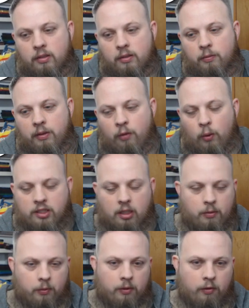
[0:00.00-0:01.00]
we've always talked
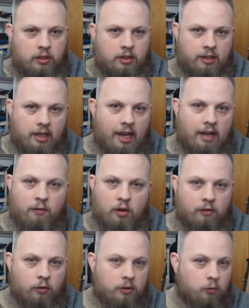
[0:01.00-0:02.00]
like, hey, if we
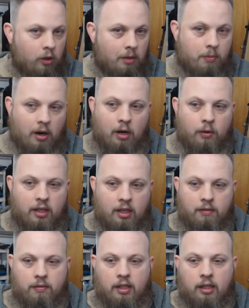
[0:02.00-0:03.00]
ever want to borrow any
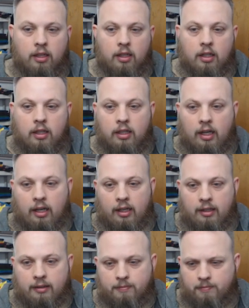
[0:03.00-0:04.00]
of the
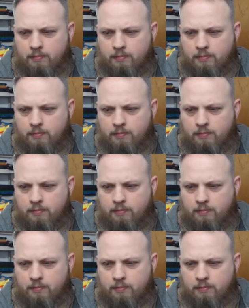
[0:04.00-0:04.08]
are